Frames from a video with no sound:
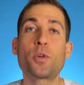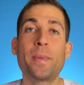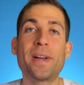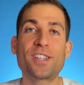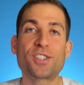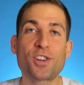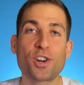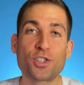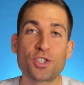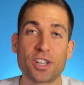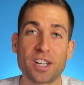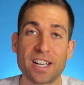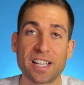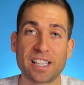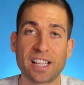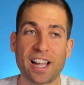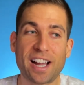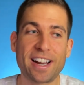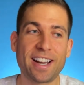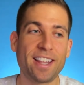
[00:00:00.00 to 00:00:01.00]
mass starts to
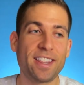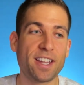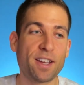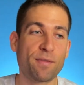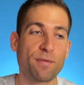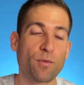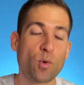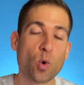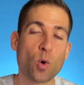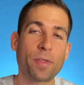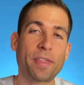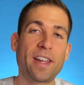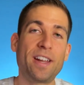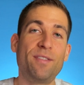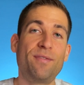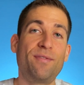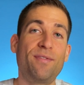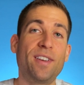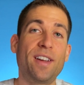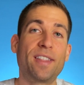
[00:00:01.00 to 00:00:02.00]
decline in the fourth
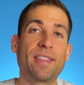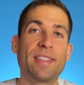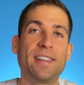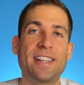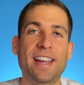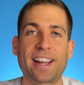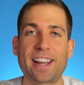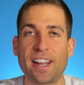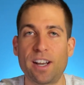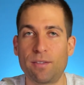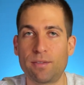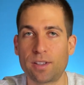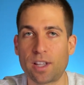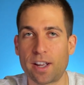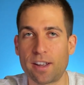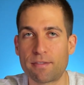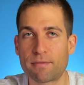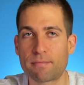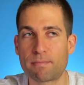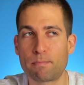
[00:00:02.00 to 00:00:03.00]
and fifth decade of
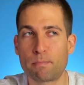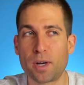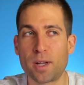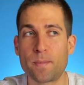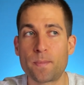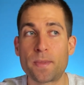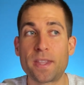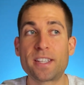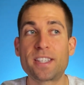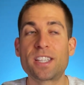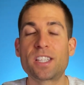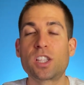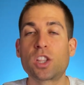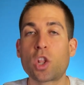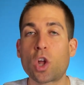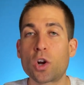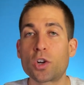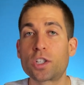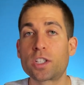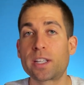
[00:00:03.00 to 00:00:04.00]
life but this is
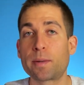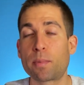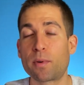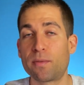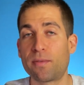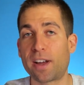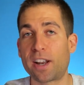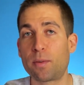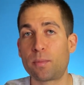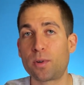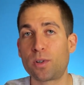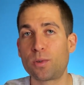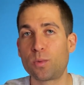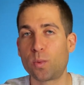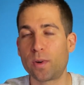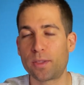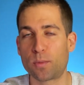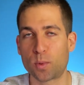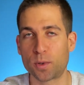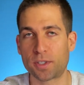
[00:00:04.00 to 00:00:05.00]
largely preventable
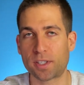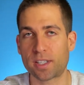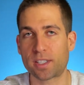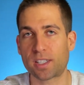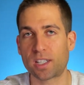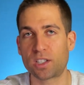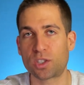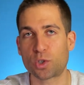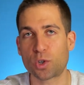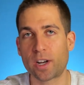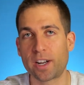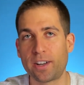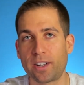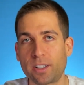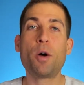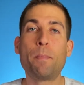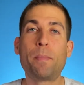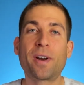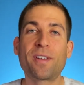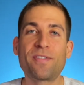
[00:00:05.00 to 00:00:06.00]
with resistance
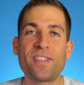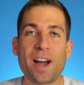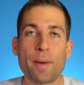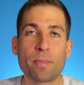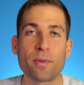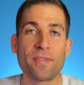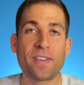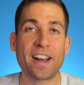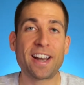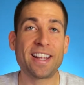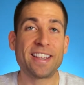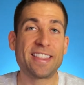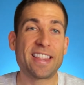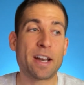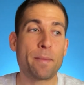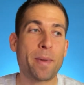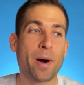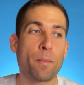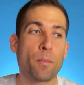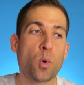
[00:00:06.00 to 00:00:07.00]
training. But if not prevented,
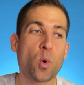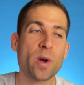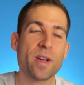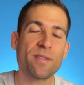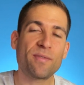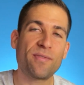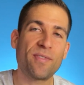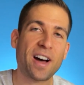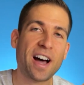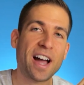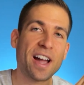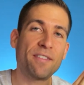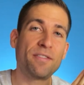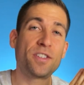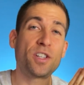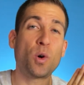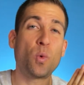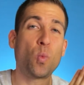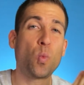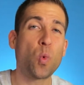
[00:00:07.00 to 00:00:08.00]
then about
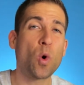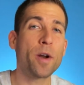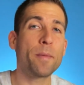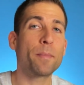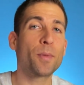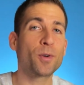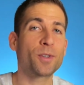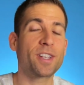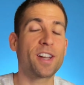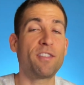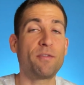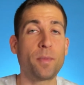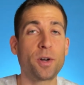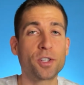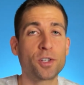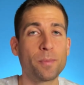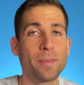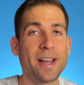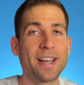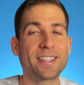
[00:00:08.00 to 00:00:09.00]
0.5 to 1% of
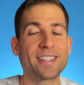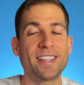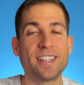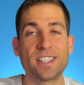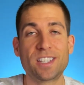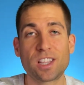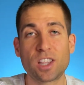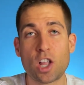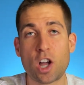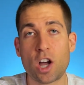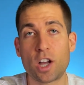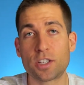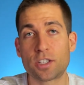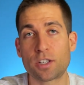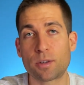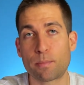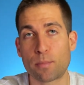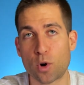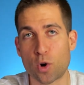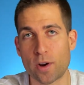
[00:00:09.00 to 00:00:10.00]
muscle mass is
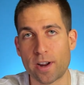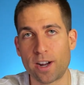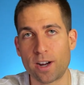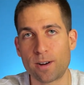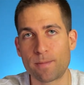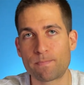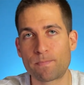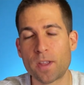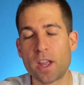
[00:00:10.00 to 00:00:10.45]
lost per year.